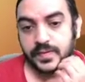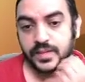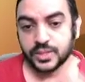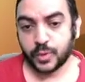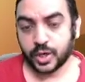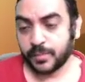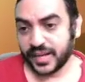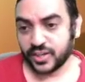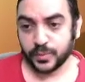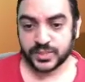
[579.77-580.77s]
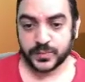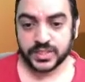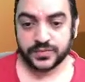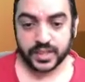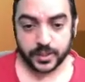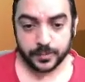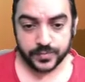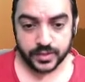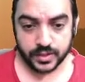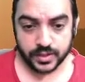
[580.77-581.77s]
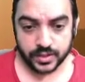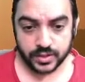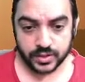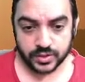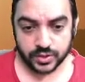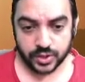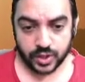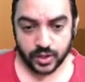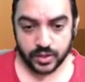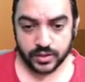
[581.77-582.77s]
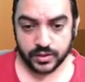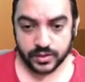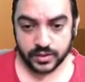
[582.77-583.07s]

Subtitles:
Spot buy to be specific. So dollar